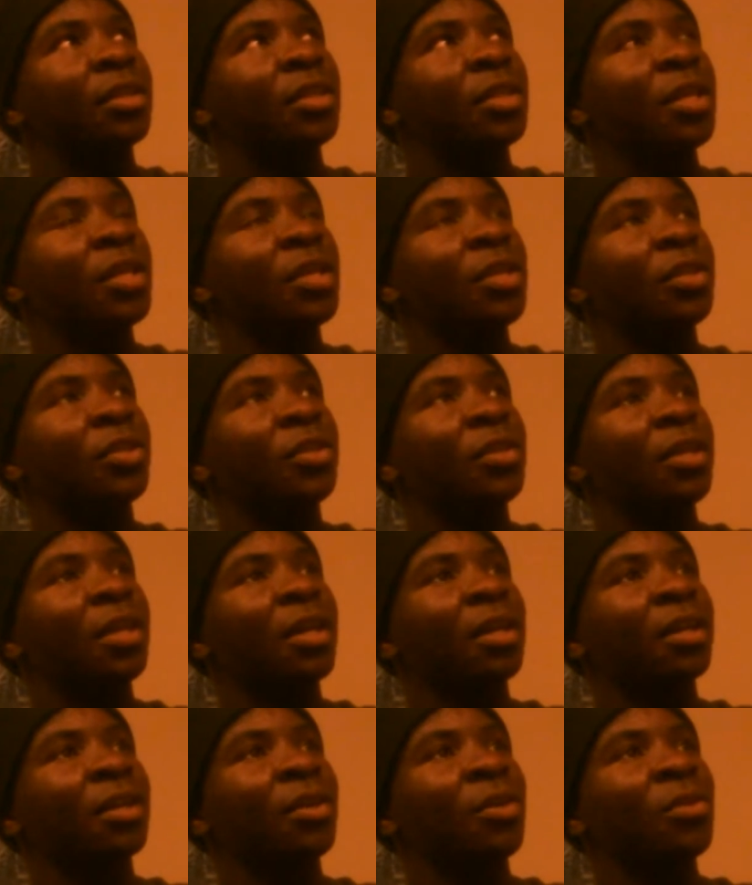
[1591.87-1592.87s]
he, he,
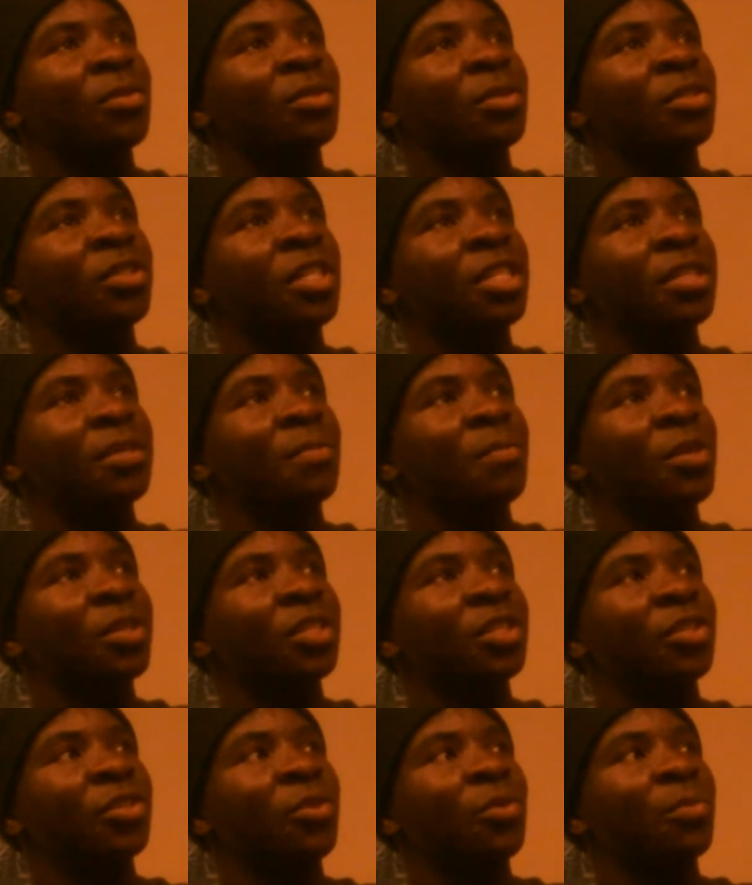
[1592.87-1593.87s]
girls are just as
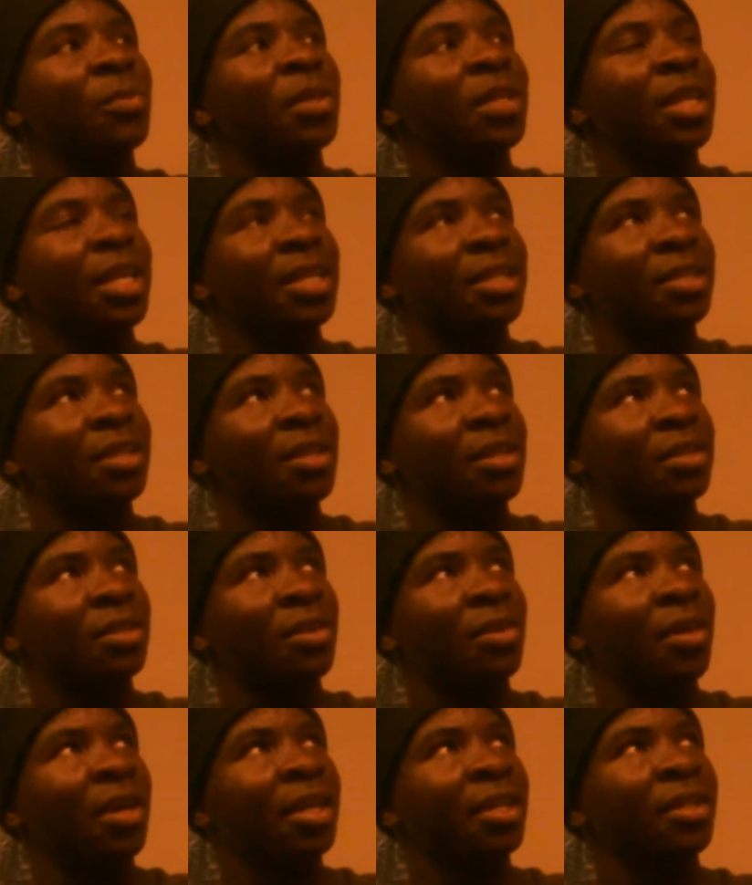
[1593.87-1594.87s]
much as human as us,
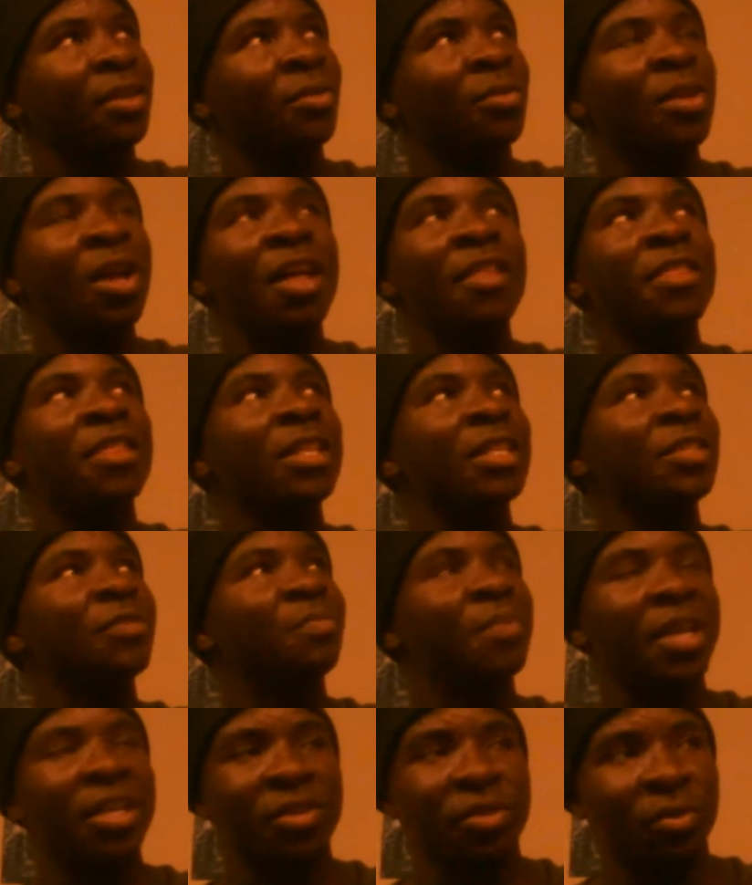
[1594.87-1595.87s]
all right? They're nothing
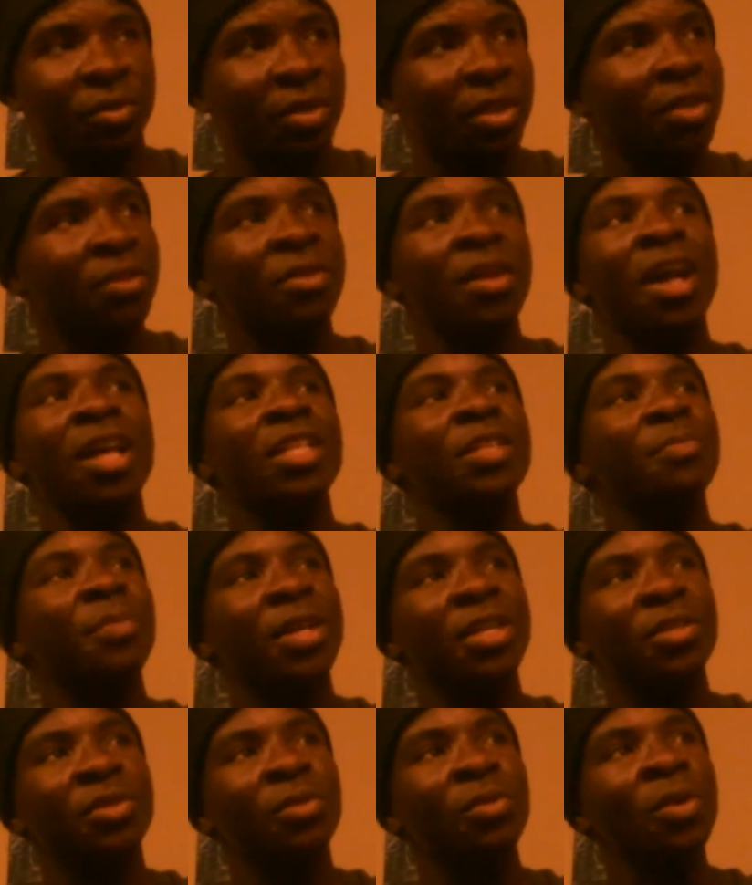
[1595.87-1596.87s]
special. They're not
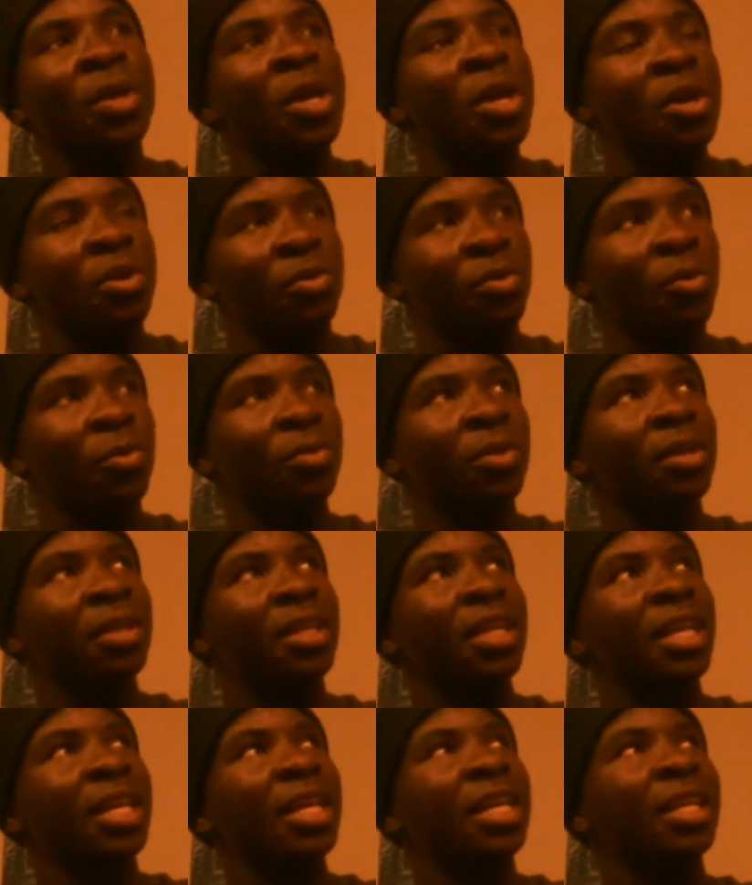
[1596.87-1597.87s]
special, nor are
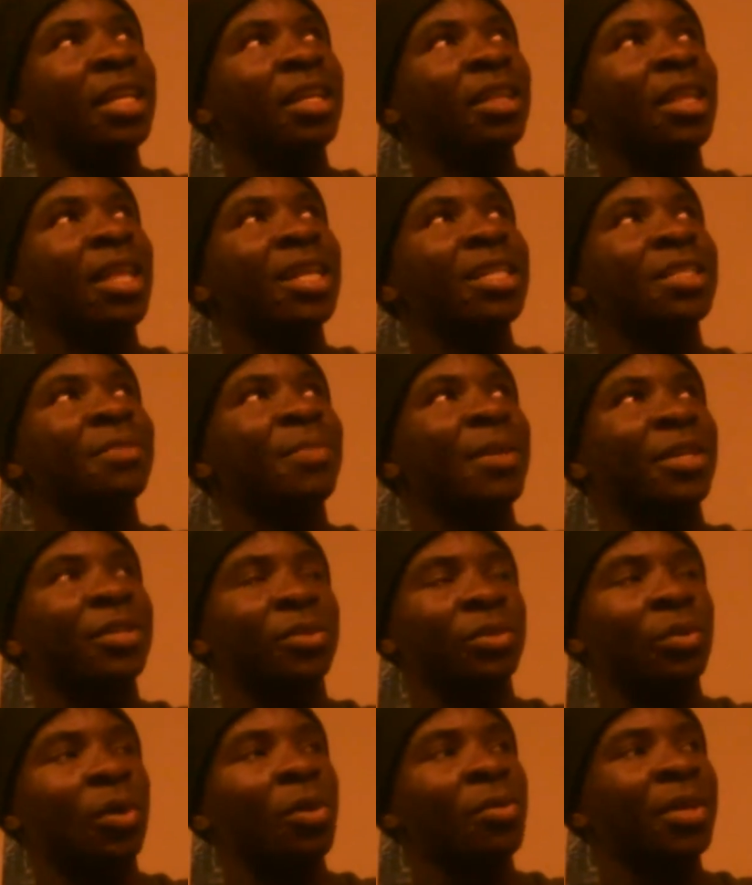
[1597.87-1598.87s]
they any less
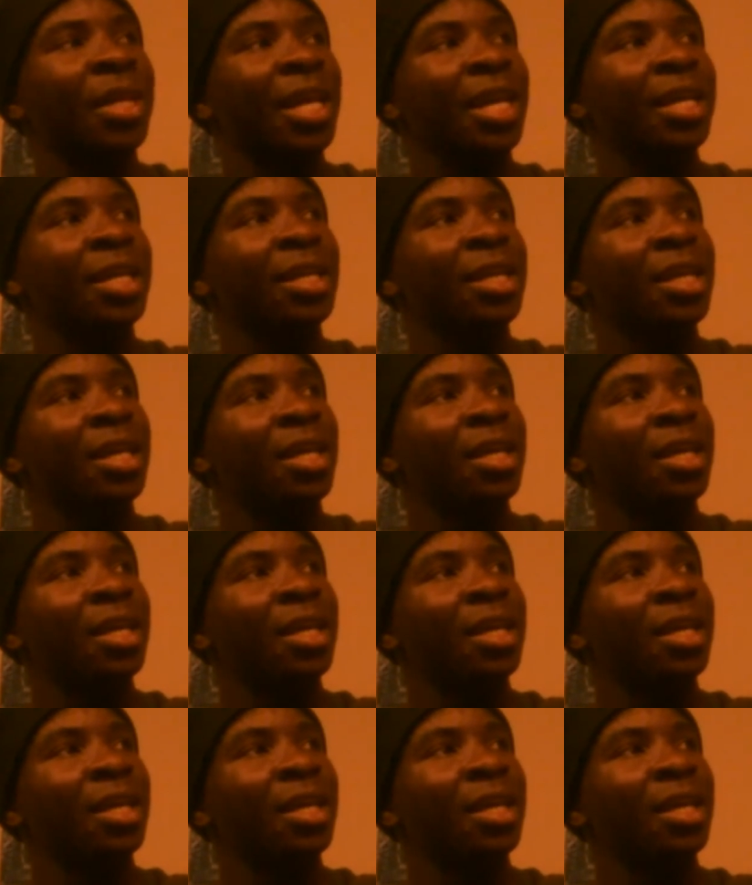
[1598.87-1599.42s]
special, okay?